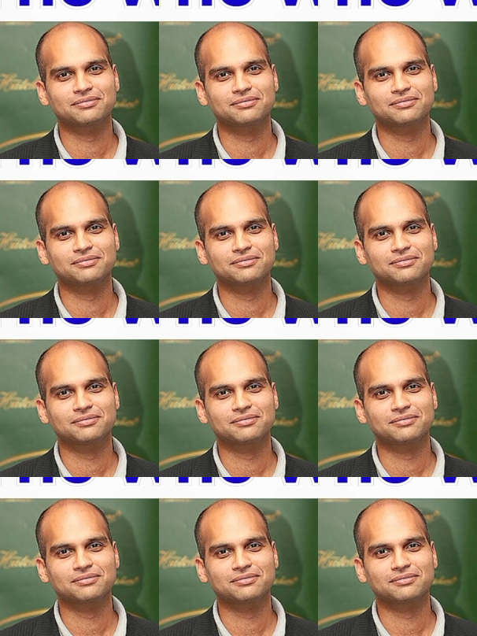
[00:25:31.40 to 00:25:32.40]

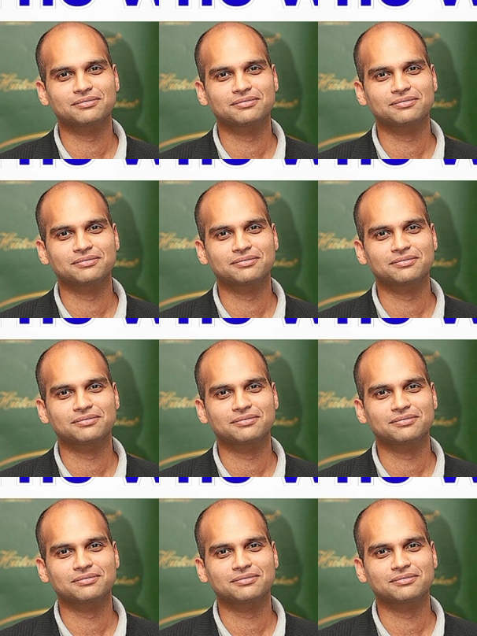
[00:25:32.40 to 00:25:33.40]

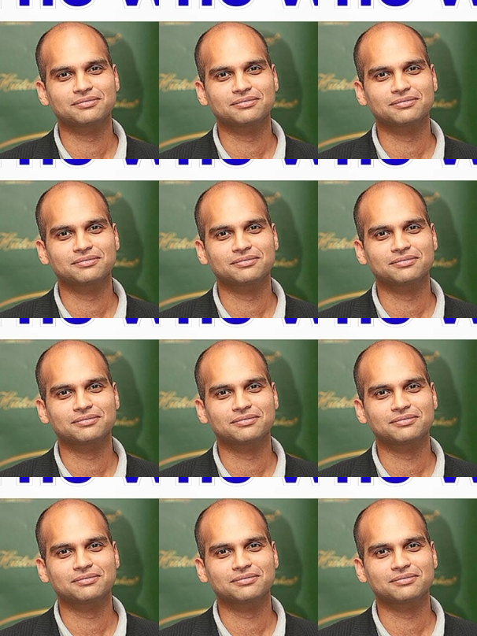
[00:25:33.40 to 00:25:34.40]

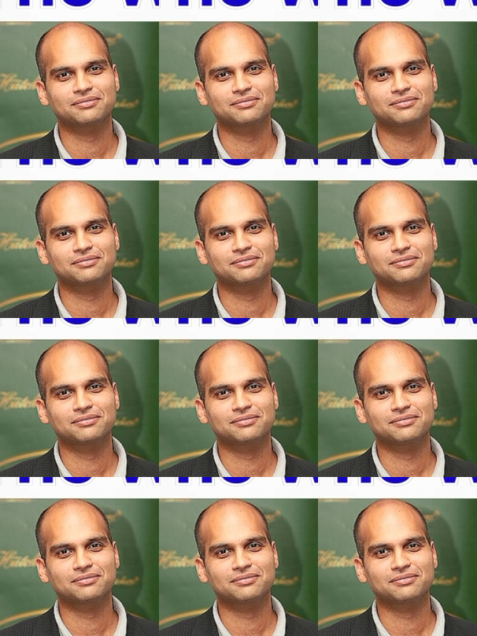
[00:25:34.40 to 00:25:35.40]

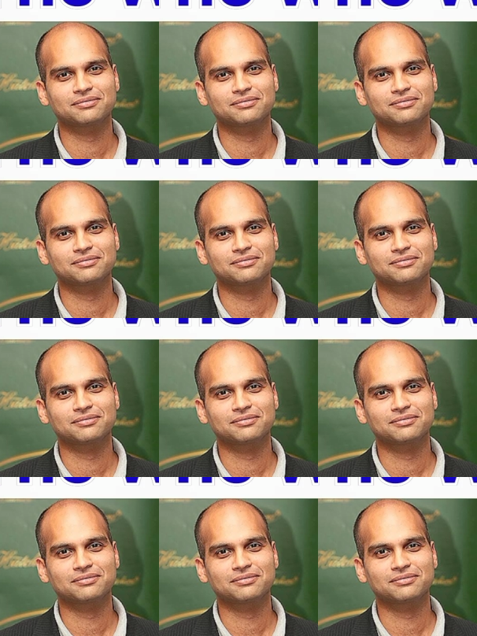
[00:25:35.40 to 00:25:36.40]

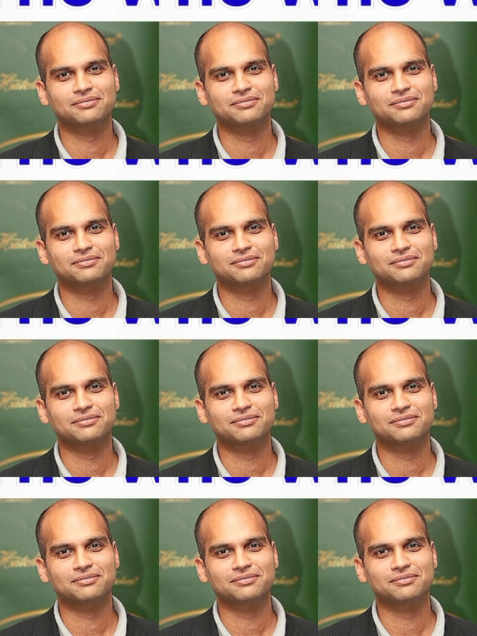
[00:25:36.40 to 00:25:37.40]

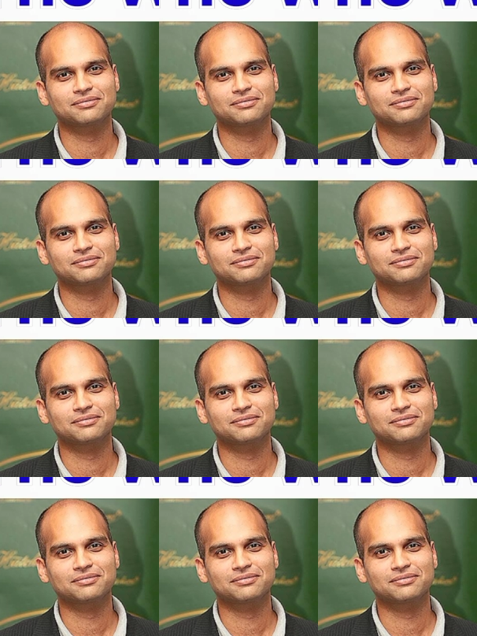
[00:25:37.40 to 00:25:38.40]

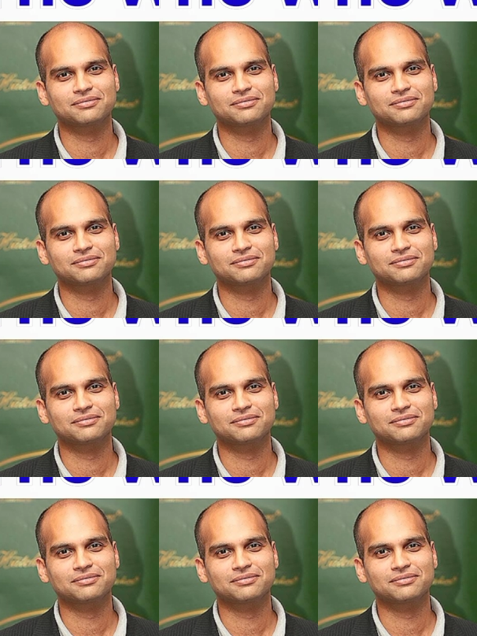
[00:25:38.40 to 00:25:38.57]
(no lip movement)